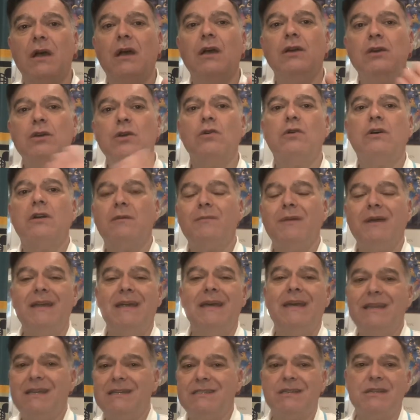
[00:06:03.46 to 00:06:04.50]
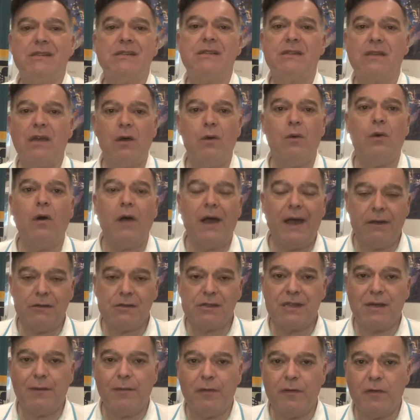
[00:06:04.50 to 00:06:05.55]
you're going to be needing to stow on
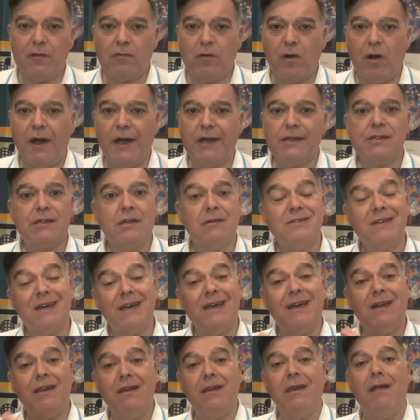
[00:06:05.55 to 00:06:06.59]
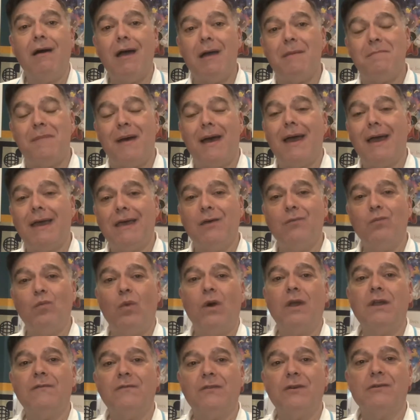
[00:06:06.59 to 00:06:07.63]
some of the rides. So take a light bag in
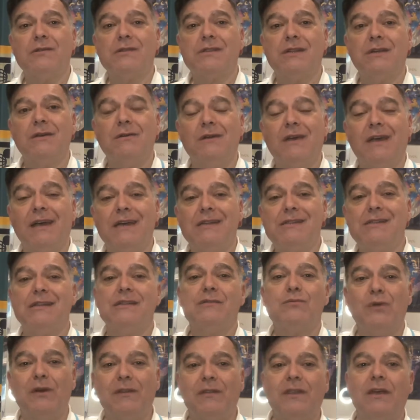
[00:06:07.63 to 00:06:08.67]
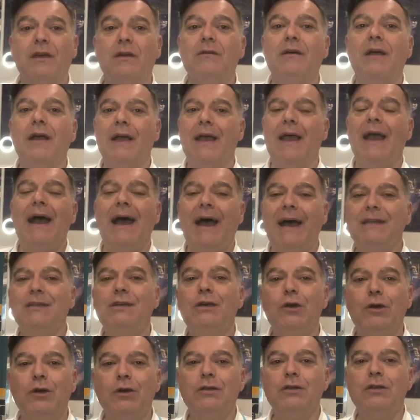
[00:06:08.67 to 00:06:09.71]
one of your suitcases with you, and
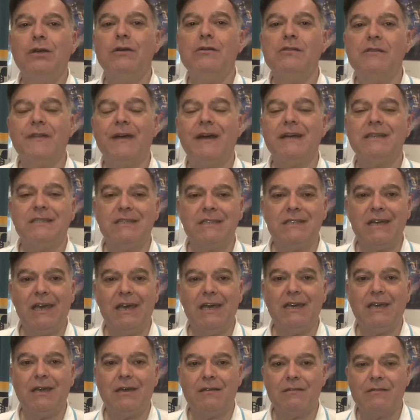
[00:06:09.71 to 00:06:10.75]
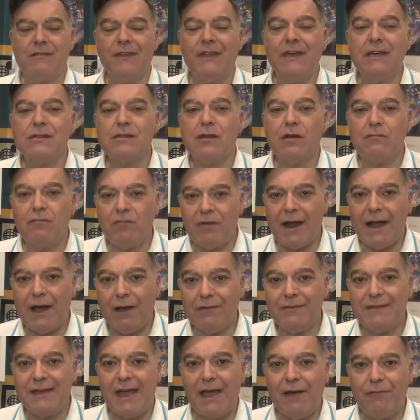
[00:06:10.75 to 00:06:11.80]
you can use that to take things
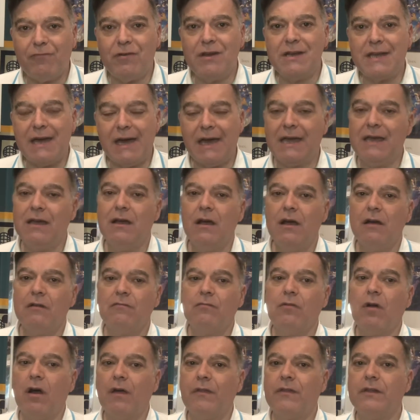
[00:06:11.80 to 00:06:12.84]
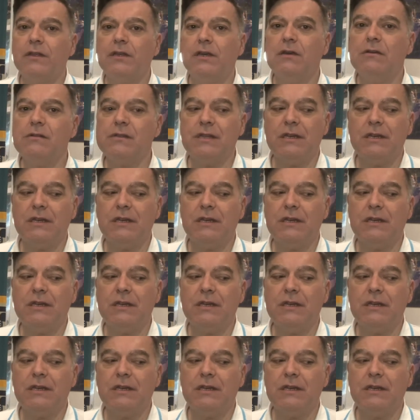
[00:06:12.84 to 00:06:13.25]
around every day rather than using